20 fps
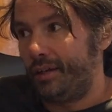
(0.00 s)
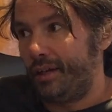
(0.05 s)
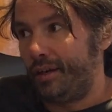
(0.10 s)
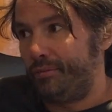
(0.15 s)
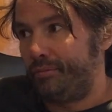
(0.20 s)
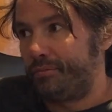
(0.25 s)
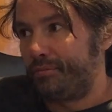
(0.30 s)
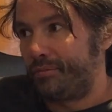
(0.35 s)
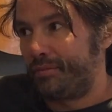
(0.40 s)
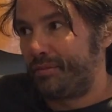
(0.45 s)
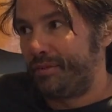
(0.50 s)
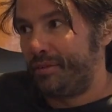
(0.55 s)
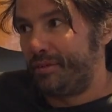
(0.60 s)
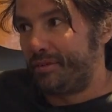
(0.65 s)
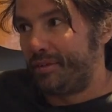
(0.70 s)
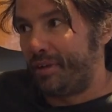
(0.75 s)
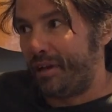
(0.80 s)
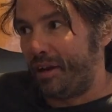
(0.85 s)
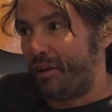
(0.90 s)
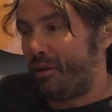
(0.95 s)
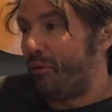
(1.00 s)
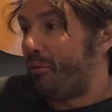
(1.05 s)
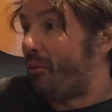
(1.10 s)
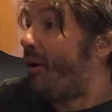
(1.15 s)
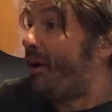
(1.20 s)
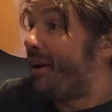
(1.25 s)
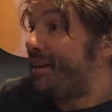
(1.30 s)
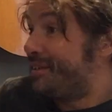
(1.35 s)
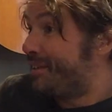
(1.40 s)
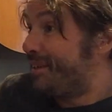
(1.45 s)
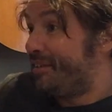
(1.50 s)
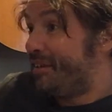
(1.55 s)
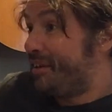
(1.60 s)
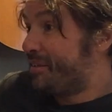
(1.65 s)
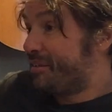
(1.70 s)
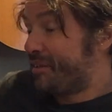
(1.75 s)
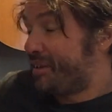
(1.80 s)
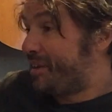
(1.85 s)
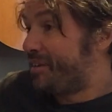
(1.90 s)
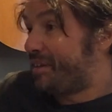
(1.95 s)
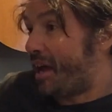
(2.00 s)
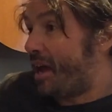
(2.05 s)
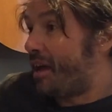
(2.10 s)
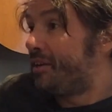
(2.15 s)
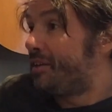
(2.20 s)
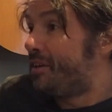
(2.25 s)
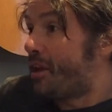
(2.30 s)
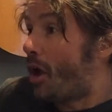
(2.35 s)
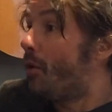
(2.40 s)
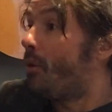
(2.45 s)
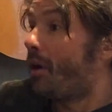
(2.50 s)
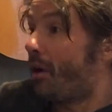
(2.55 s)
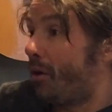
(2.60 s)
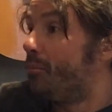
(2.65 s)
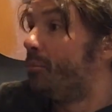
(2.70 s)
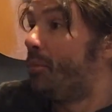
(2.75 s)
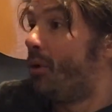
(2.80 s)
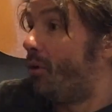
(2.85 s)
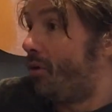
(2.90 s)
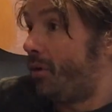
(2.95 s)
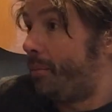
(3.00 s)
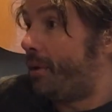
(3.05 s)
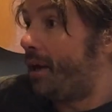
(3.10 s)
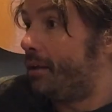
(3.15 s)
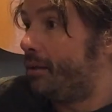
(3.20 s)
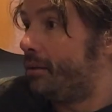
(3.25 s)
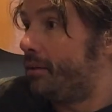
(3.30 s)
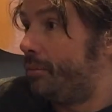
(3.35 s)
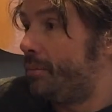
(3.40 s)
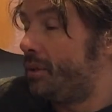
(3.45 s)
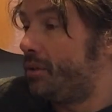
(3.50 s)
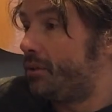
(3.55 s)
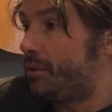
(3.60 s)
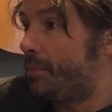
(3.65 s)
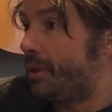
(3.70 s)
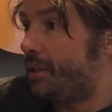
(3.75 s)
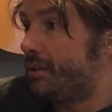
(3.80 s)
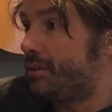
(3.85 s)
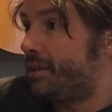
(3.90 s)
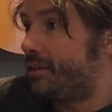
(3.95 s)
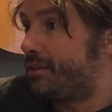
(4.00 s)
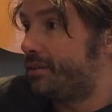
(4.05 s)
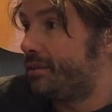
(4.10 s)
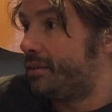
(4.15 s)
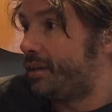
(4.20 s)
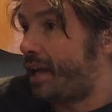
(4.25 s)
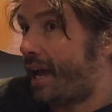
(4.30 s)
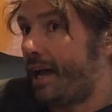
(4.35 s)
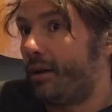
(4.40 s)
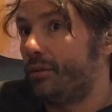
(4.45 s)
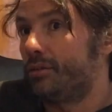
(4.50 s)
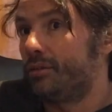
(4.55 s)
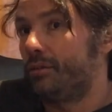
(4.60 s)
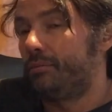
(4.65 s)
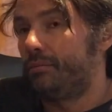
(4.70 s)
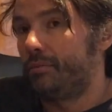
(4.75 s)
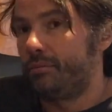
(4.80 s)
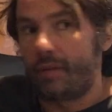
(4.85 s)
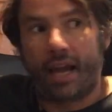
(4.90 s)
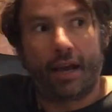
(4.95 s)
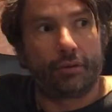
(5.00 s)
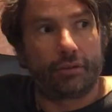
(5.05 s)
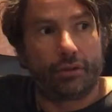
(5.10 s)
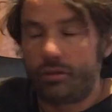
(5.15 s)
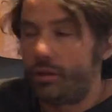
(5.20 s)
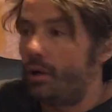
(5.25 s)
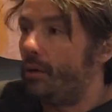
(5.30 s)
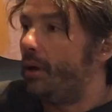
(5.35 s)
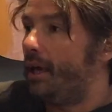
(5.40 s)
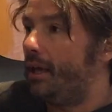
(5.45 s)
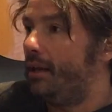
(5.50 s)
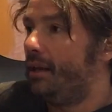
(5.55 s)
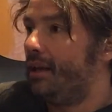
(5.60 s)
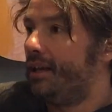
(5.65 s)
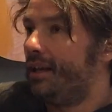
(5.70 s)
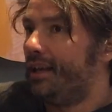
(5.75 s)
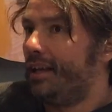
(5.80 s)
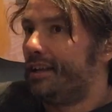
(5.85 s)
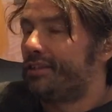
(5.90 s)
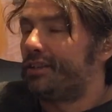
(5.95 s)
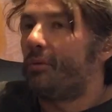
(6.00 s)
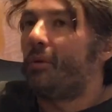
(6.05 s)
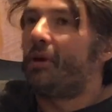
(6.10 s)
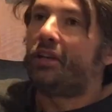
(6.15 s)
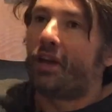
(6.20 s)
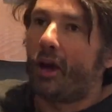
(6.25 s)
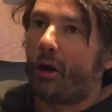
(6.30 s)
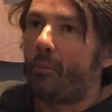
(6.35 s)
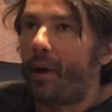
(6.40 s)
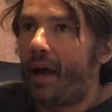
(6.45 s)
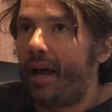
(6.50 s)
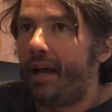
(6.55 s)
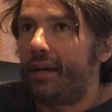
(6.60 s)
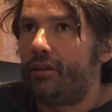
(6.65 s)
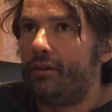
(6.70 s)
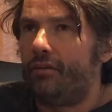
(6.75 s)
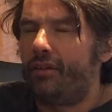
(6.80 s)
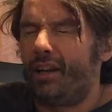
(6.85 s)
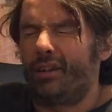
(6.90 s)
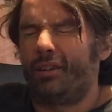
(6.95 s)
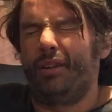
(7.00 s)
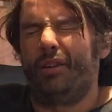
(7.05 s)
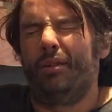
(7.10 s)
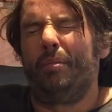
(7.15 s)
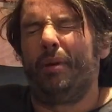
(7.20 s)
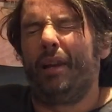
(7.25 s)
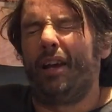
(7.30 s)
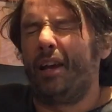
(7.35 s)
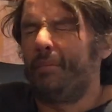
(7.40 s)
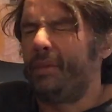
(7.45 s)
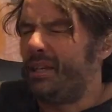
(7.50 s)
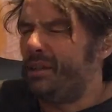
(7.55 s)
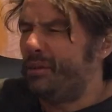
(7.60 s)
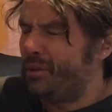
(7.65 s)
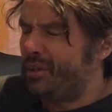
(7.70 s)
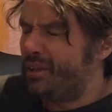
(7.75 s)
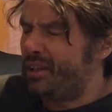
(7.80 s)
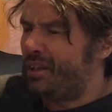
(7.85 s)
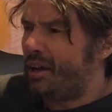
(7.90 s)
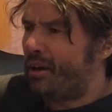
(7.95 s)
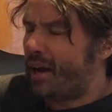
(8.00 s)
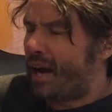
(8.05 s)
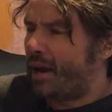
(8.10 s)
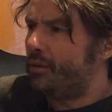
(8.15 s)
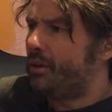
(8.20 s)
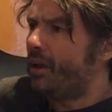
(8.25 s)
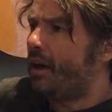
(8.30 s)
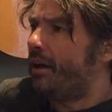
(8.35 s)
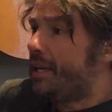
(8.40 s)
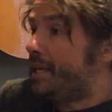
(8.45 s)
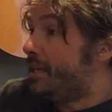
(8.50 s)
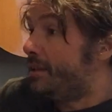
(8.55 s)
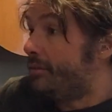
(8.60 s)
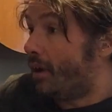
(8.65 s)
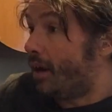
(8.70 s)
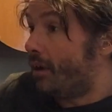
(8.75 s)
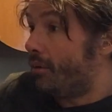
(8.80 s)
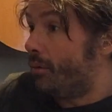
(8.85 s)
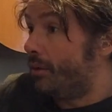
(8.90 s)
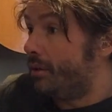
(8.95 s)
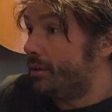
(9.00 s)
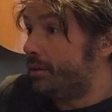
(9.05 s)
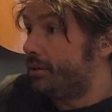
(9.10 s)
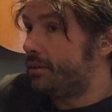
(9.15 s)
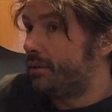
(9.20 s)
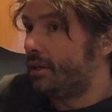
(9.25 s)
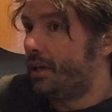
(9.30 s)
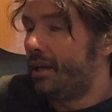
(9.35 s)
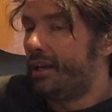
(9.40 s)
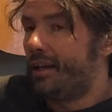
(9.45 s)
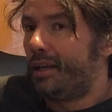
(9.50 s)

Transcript: I'm a lot wiser and know a lot more about the music business and how to do it. So when you go back, you're like, oh blimey, you know how naive I was.